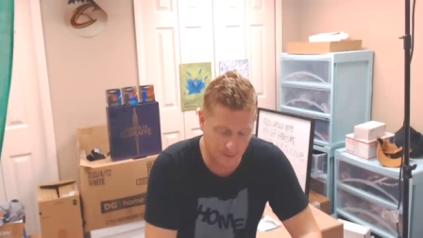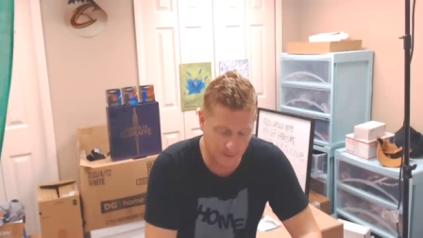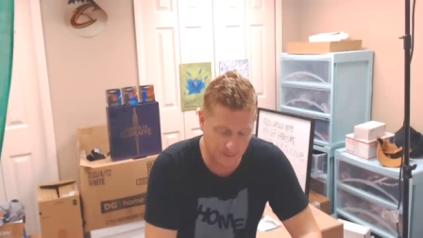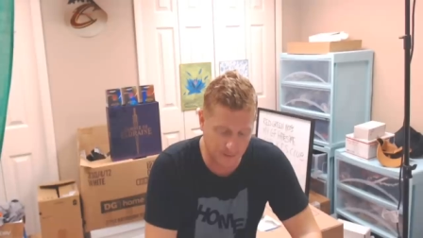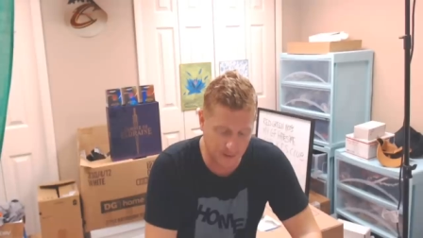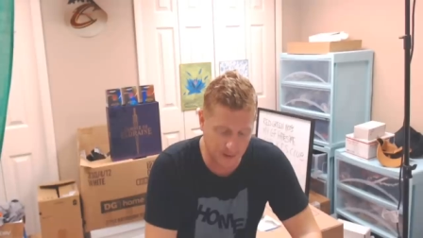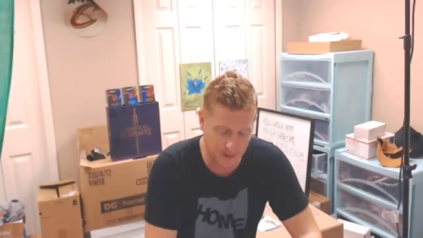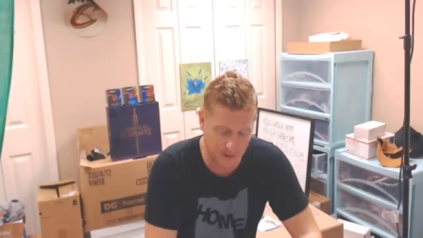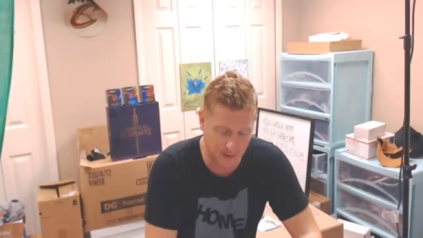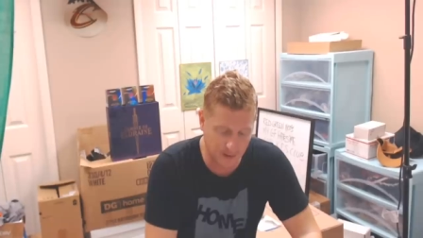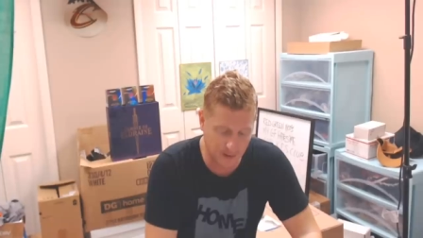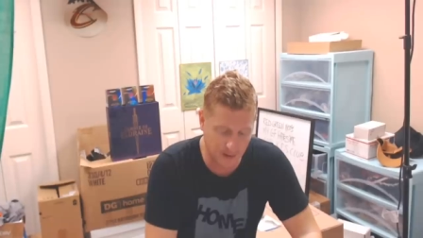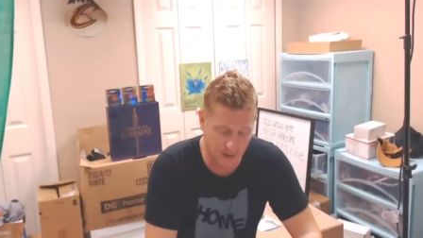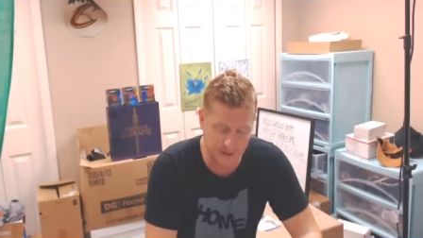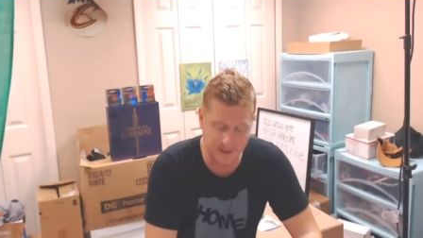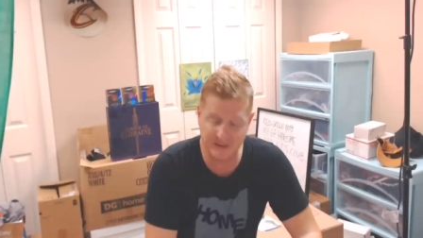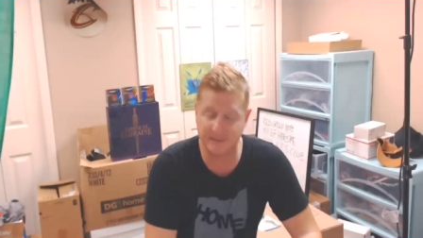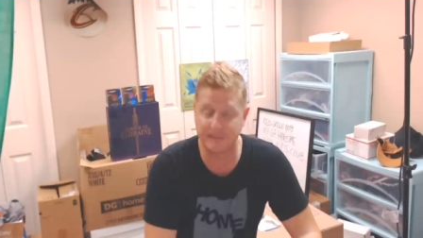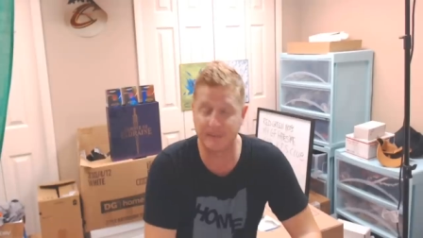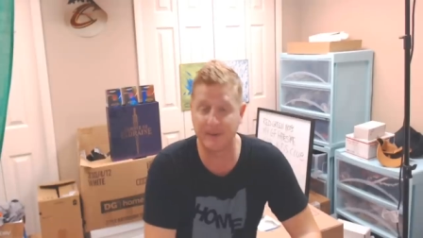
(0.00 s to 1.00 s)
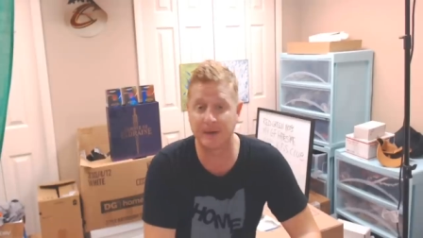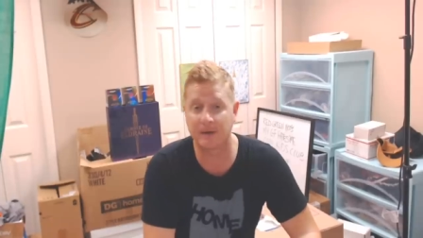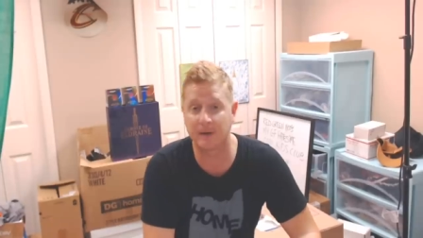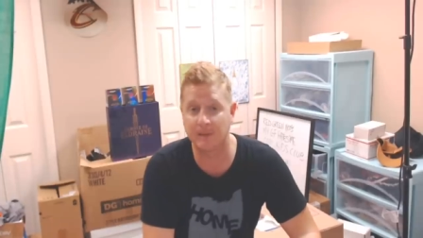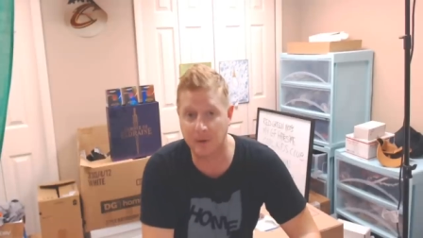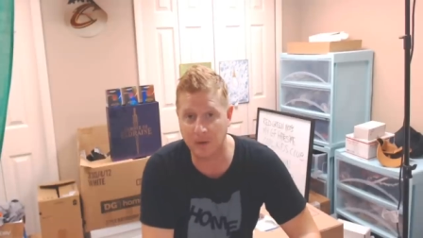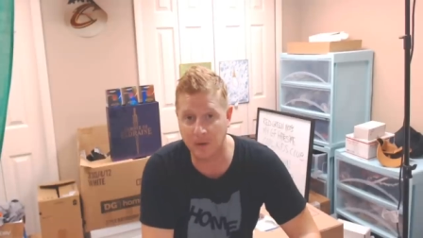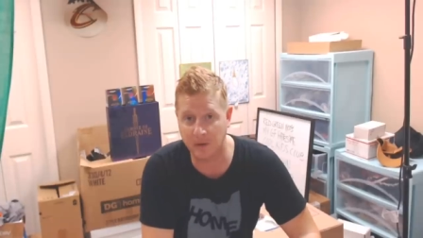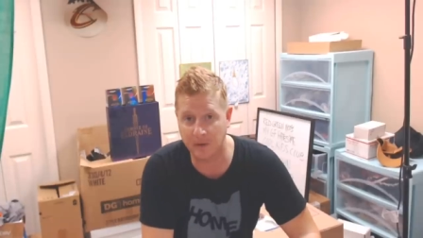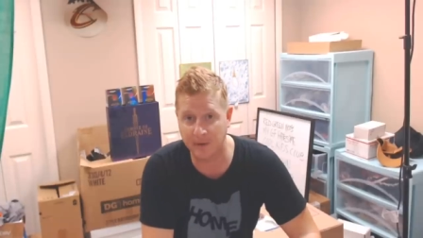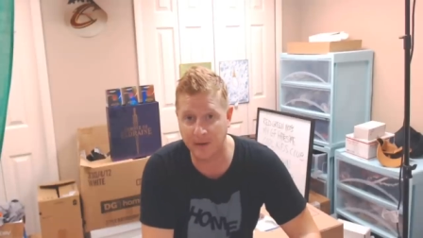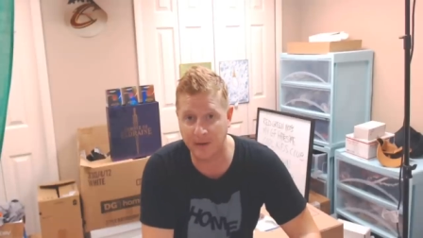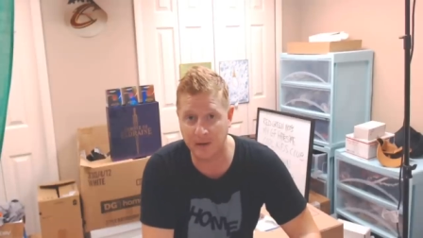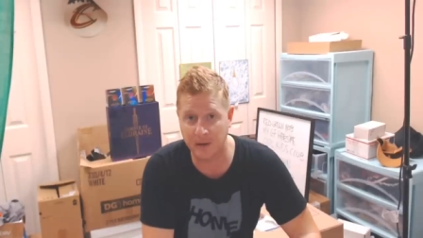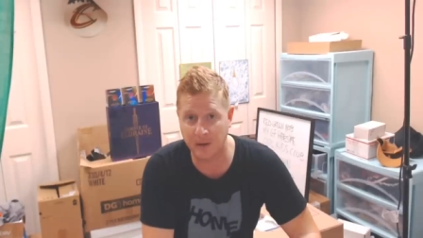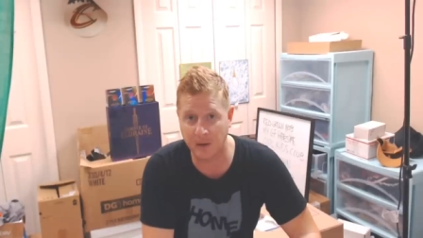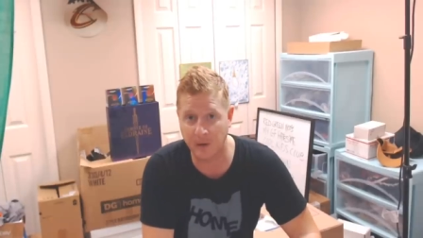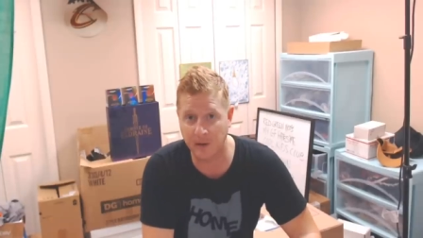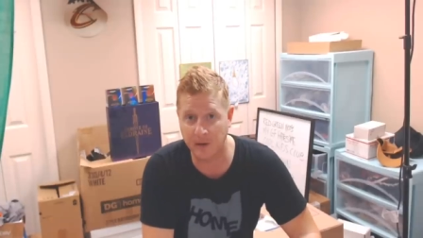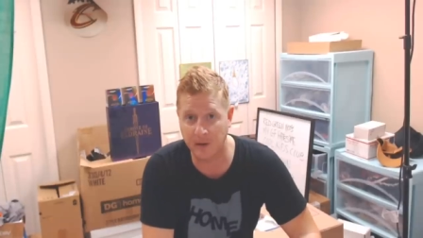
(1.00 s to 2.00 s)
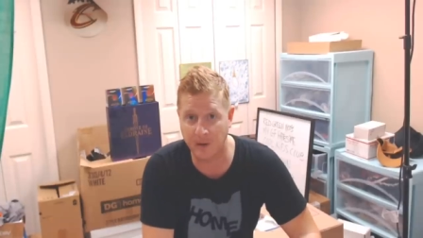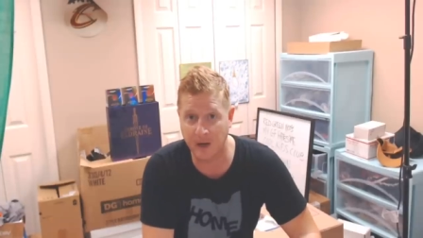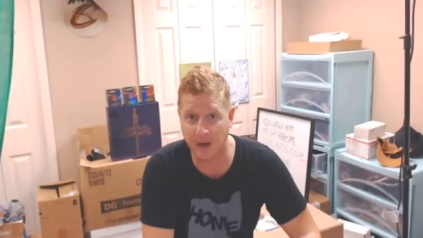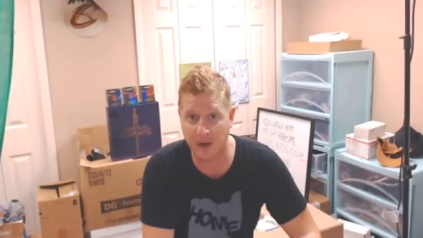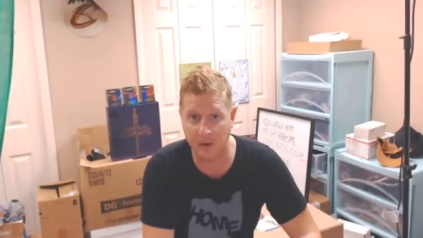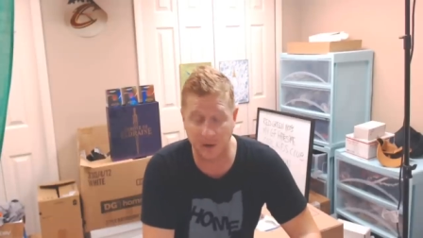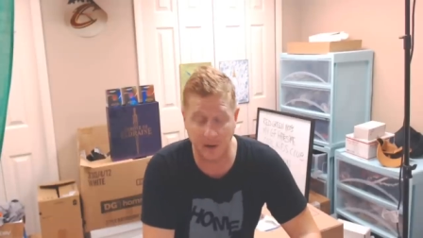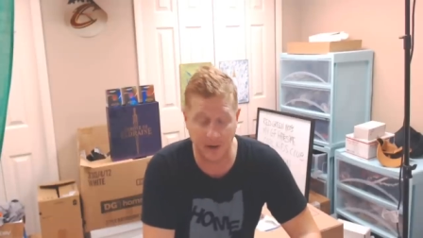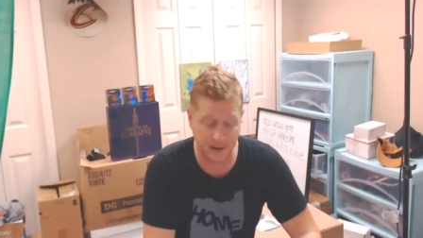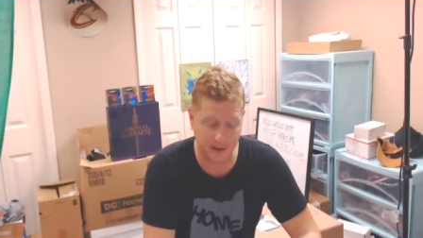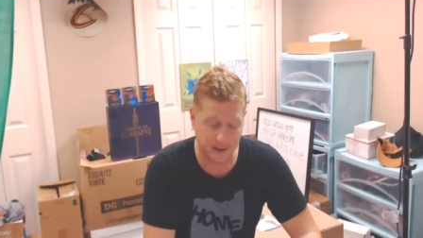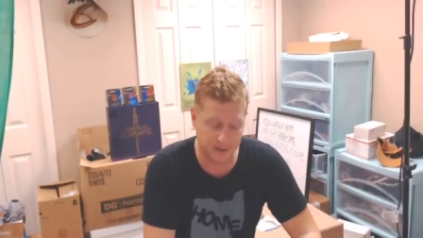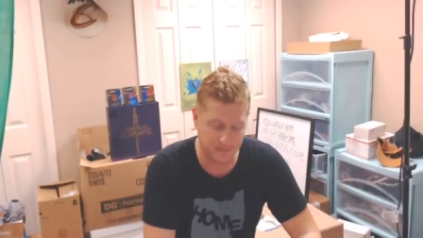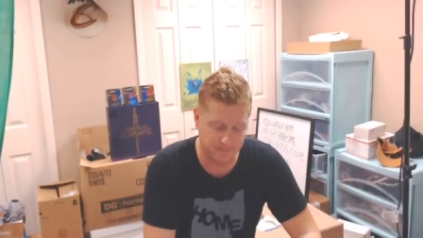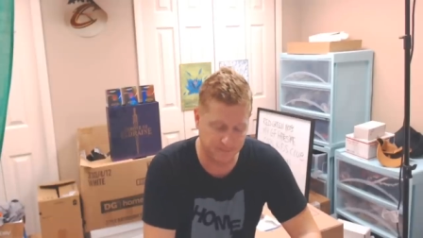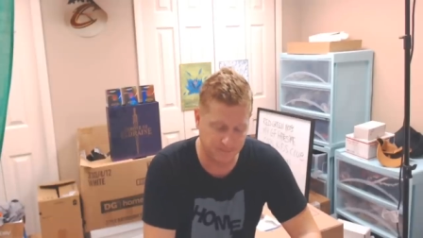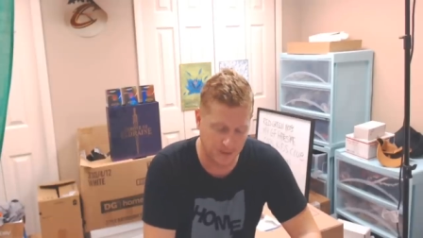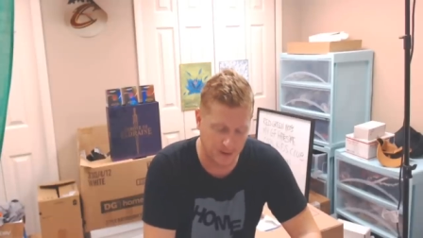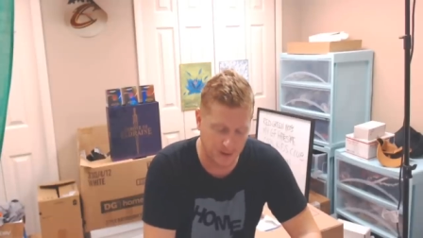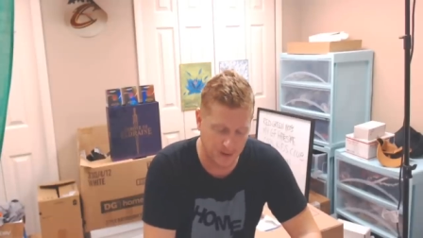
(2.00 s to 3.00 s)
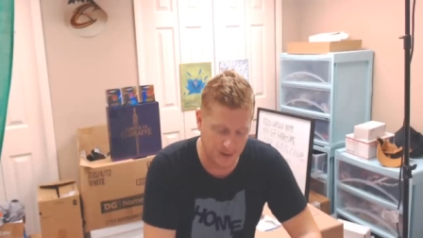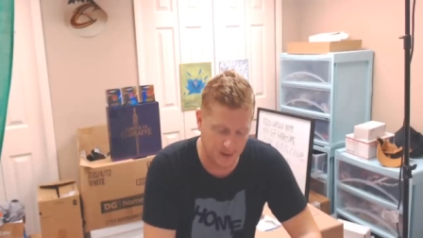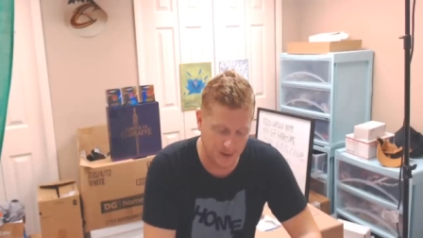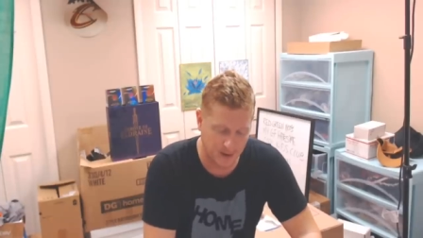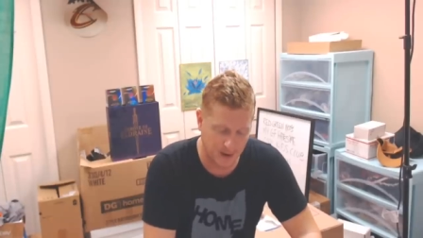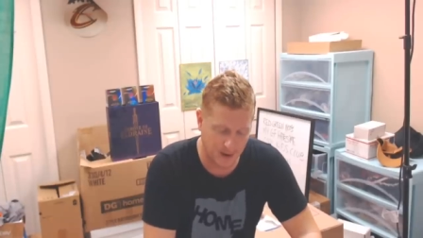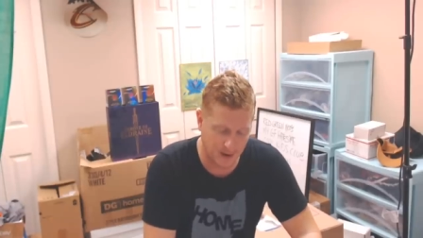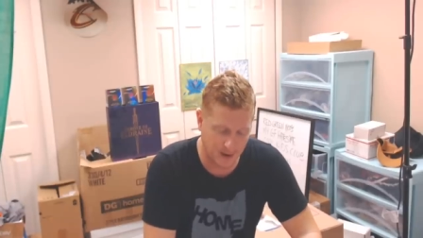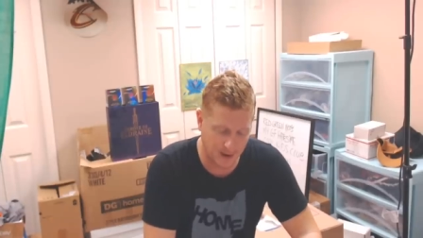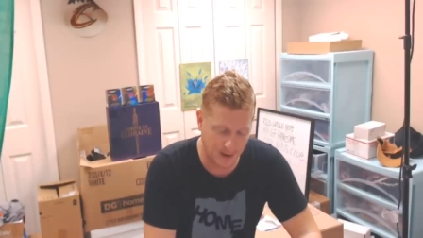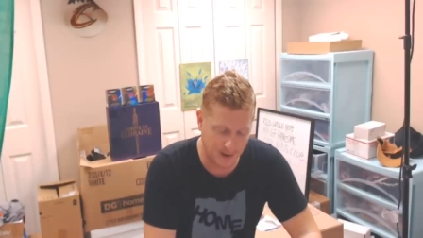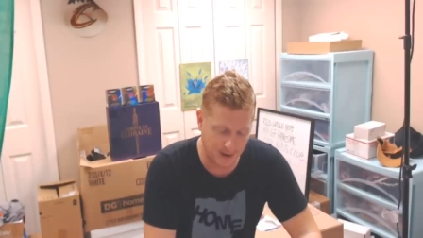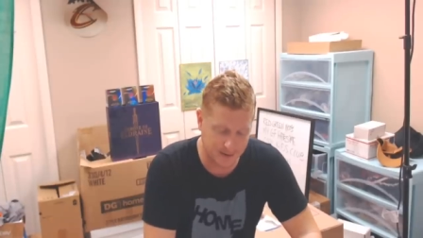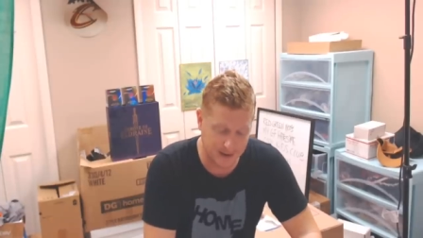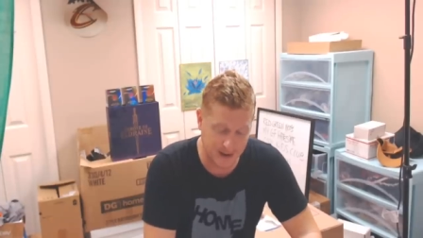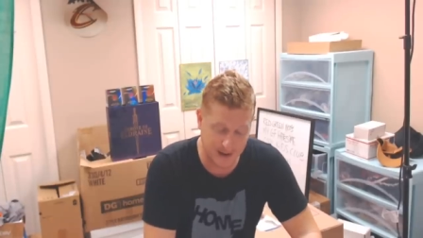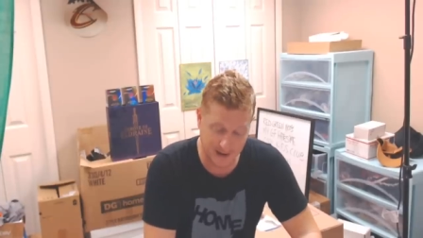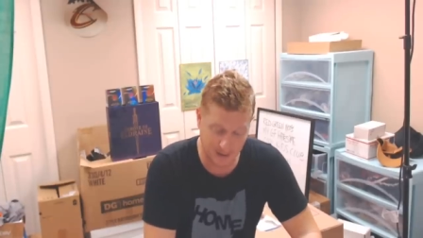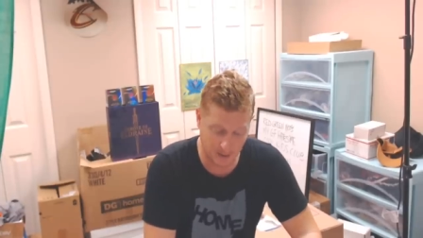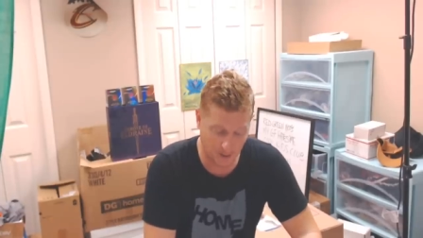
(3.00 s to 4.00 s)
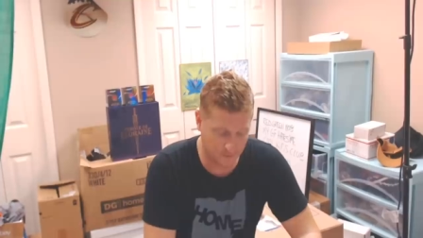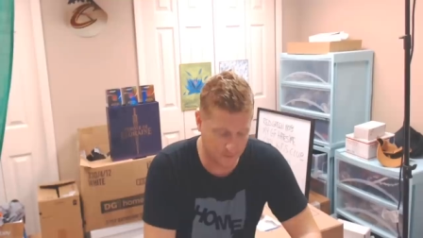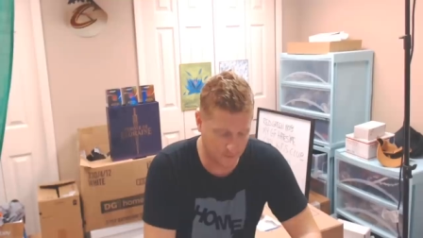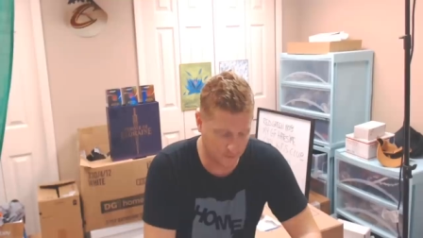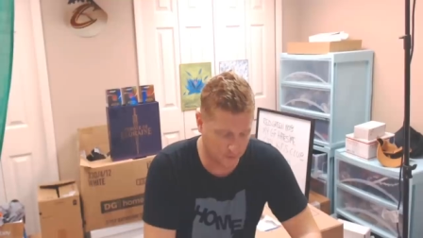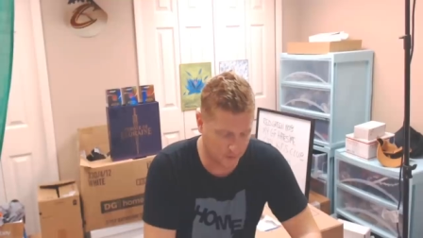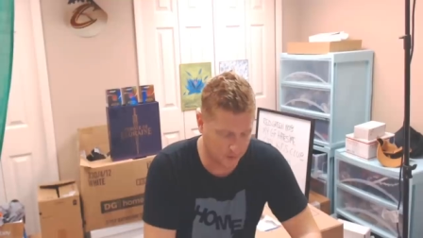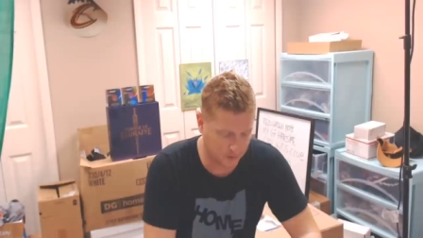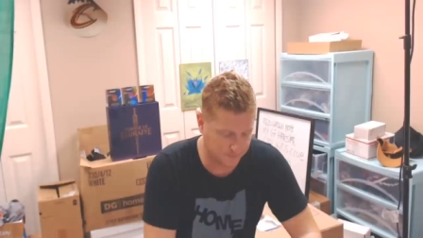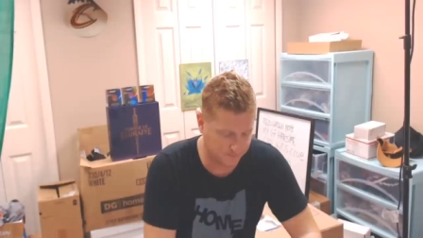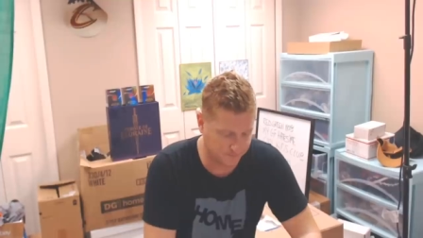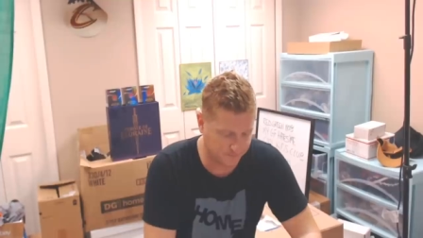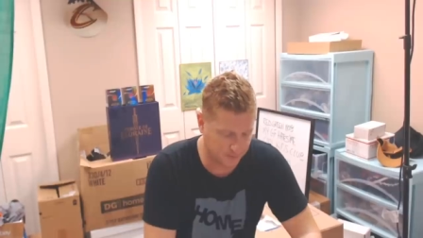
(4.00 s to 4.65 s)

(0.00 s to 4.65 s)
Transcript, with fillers: the unspeakable thing going around right now, uh, taking over the world.